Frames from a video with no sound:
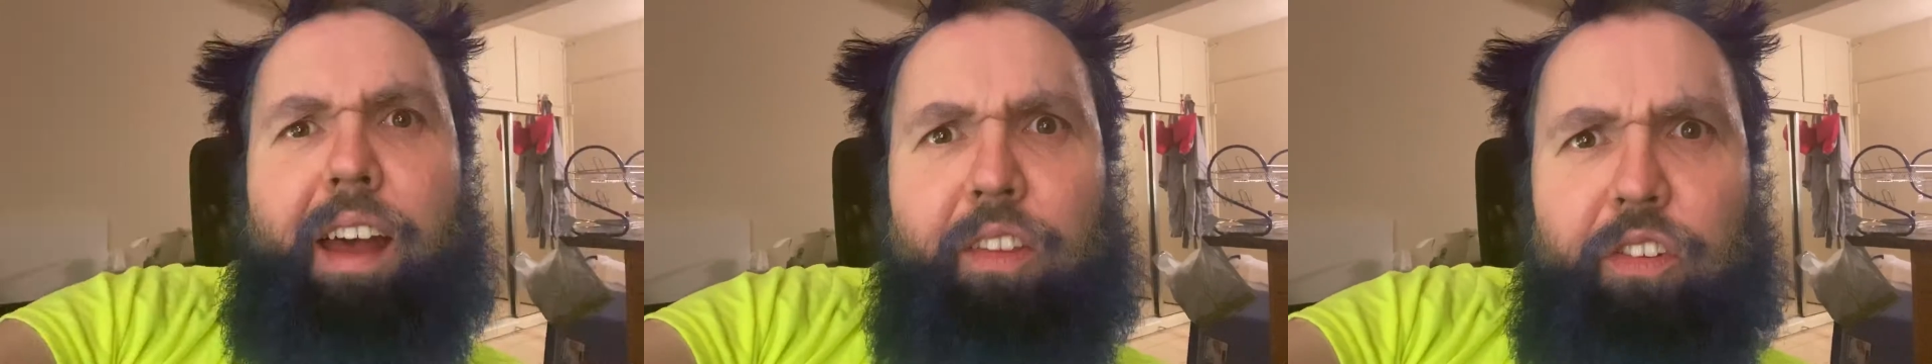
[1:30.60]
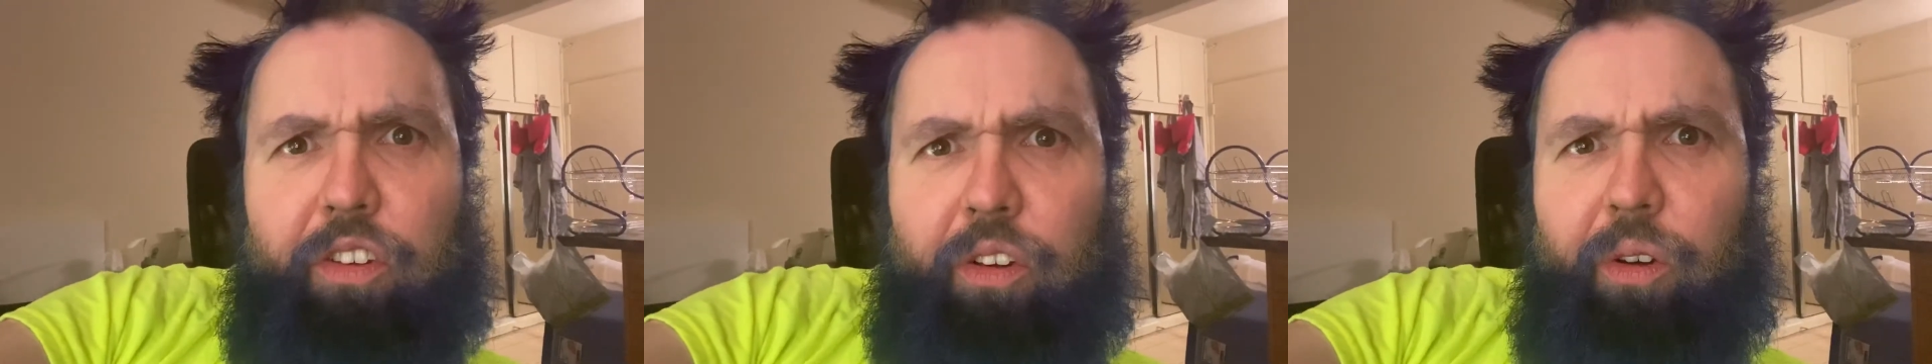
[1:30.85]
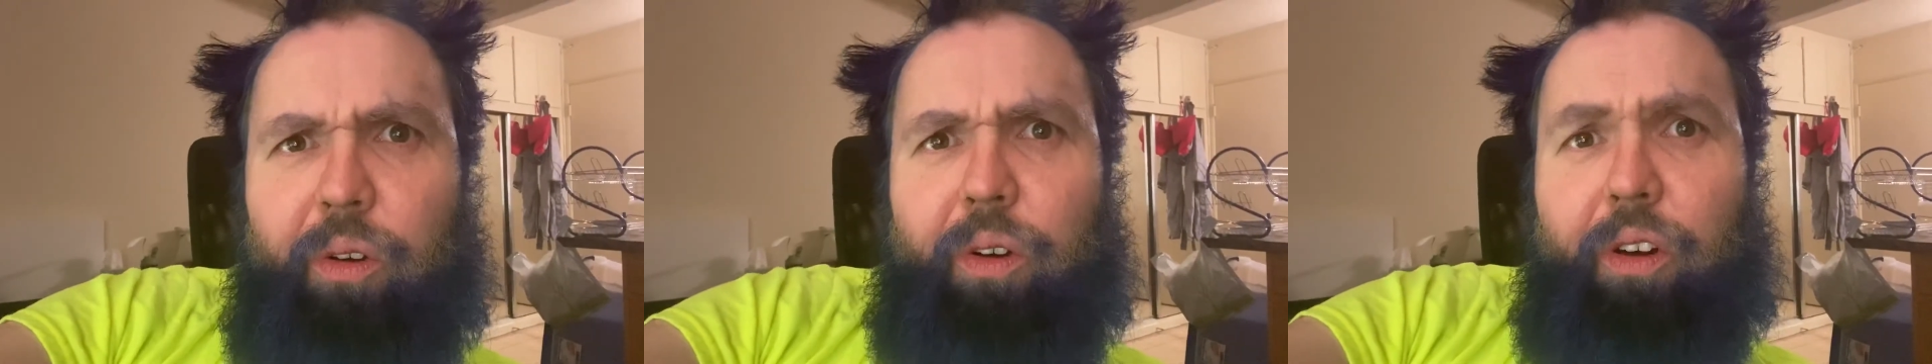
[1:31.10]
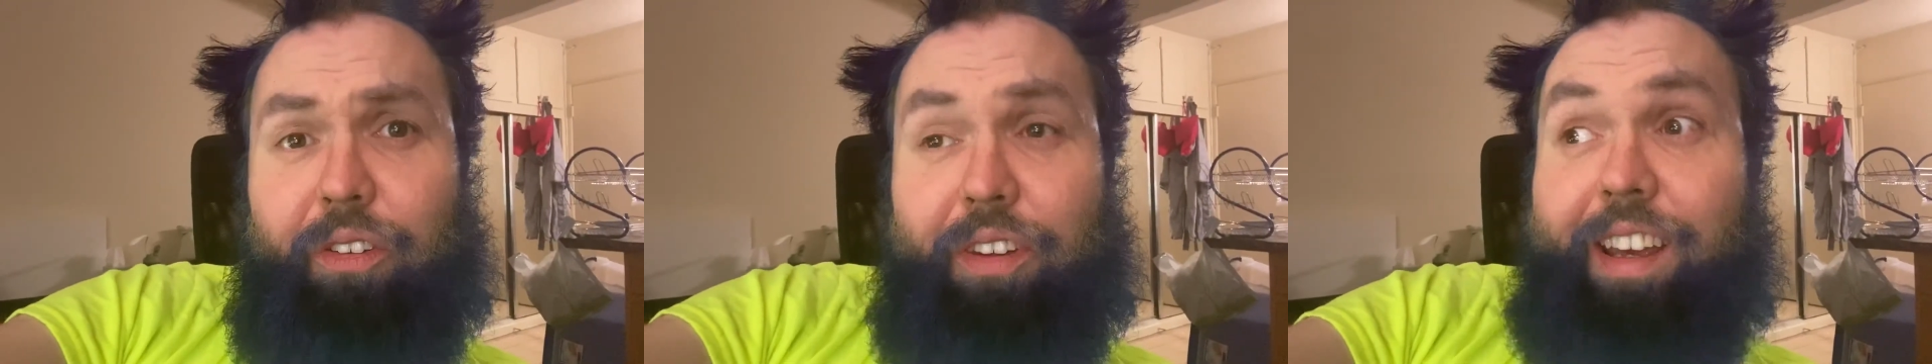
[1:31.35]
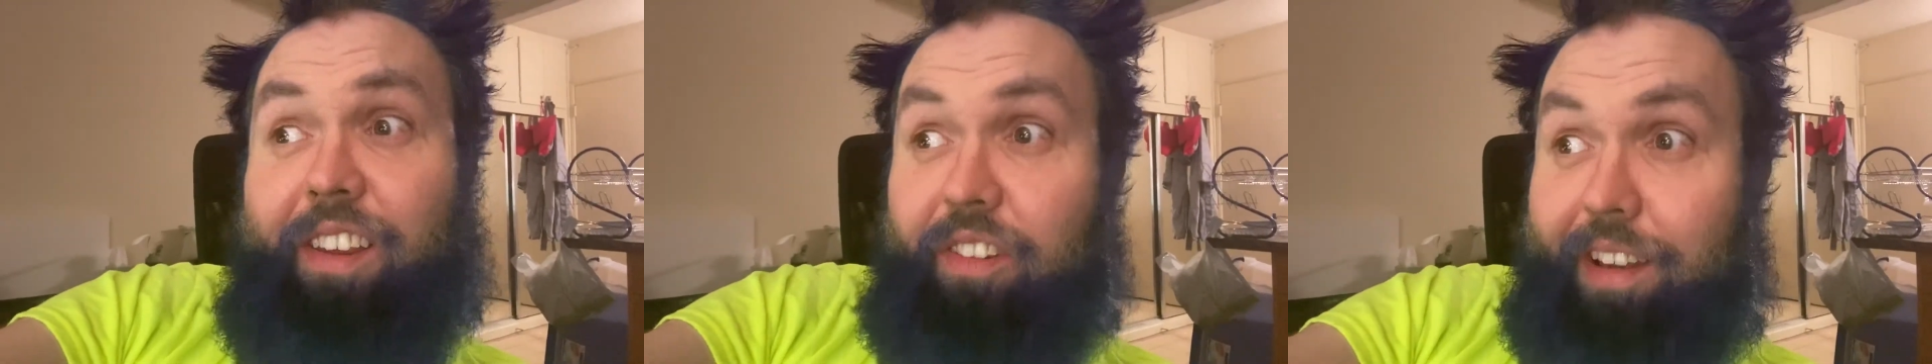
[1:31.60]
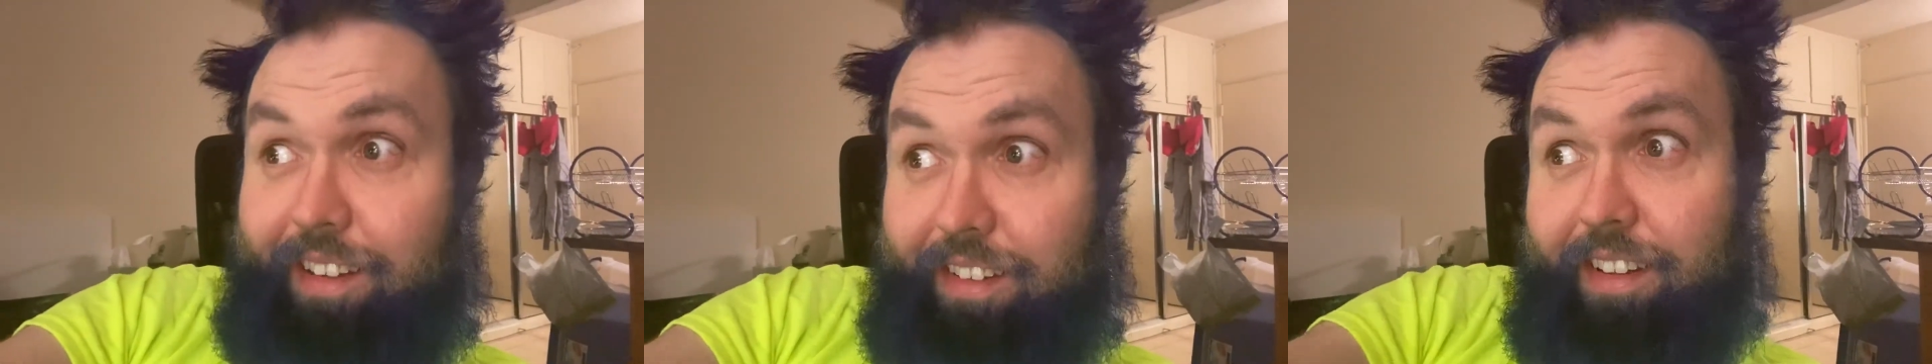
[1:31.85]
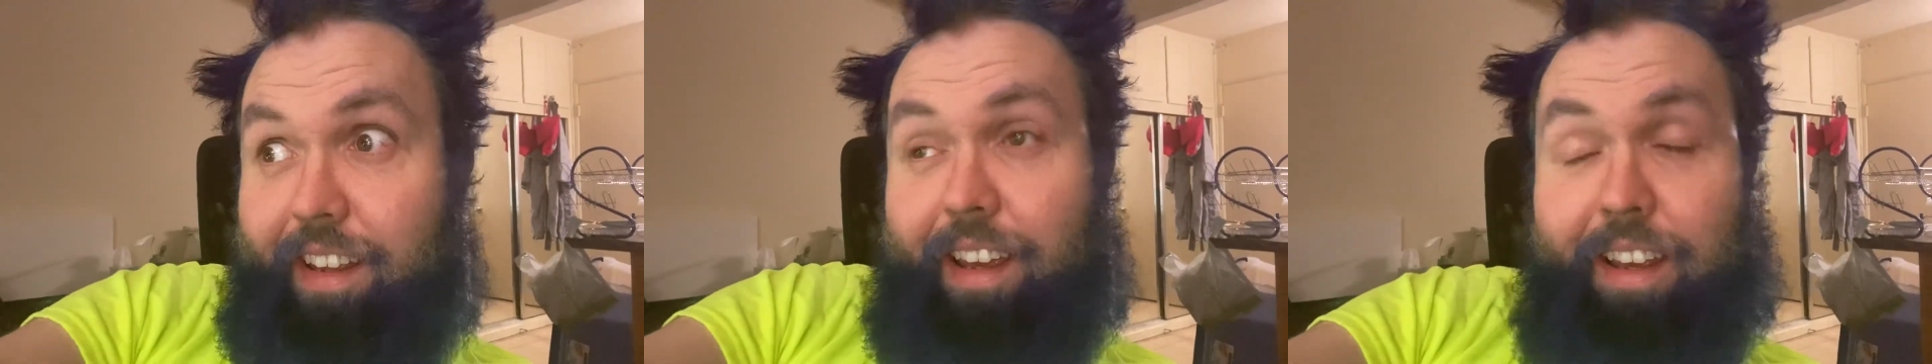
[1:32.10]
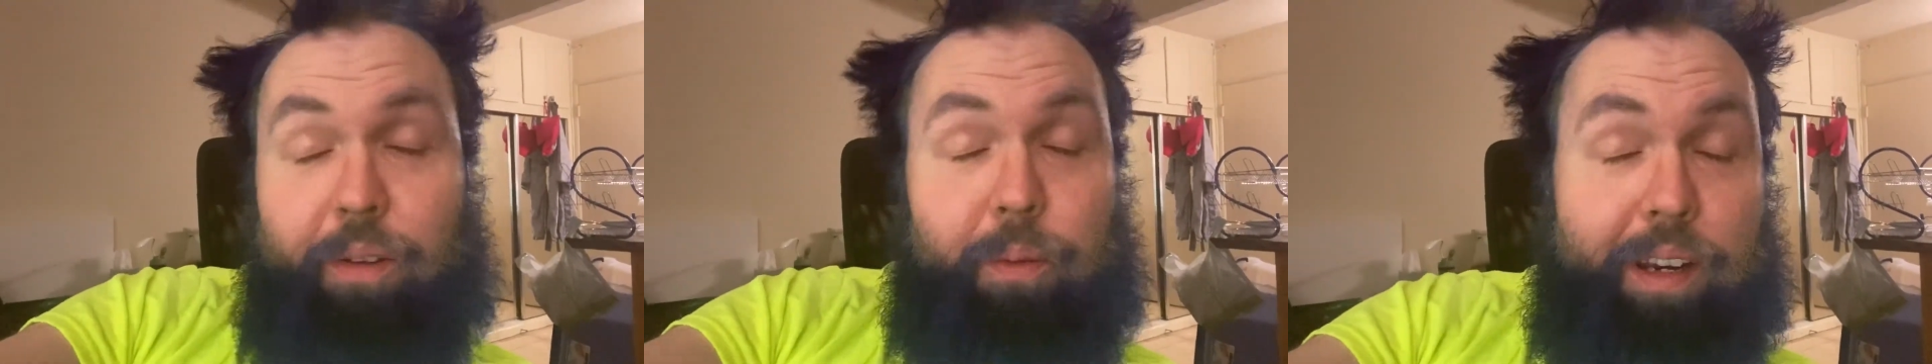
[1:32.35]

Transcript: And so on days like today,